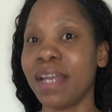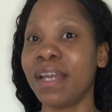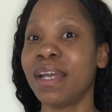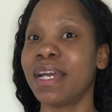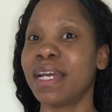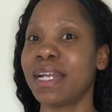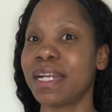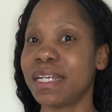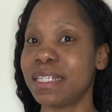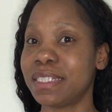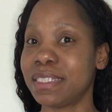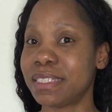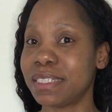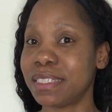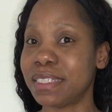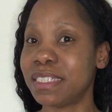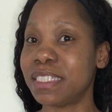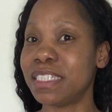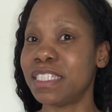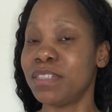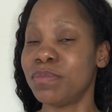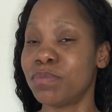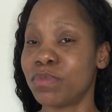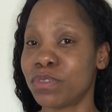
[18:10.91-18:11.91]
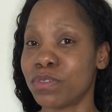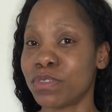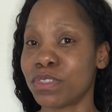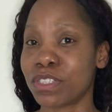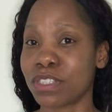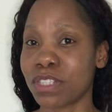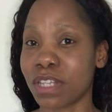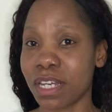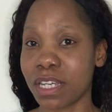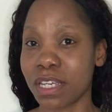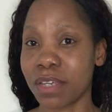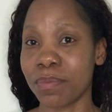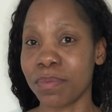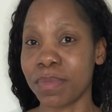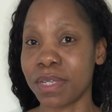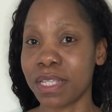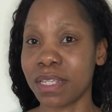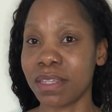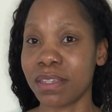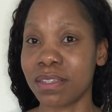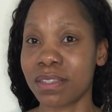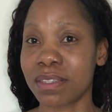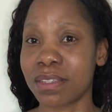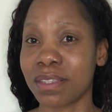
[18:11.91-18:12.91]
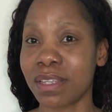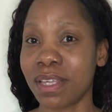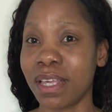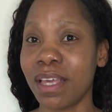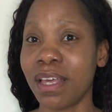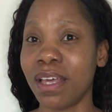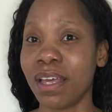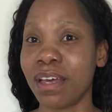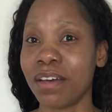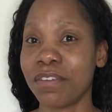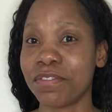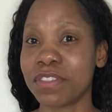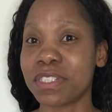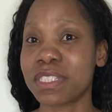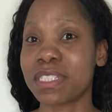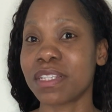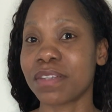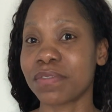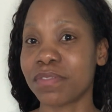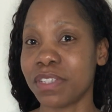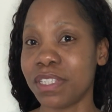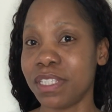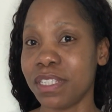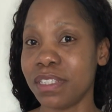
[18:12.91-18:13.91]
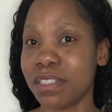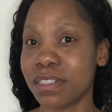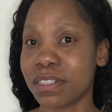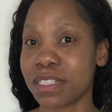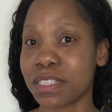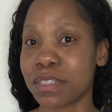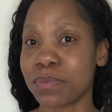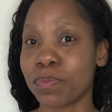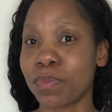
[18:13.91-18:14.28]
and I did keep those documents for 7 years.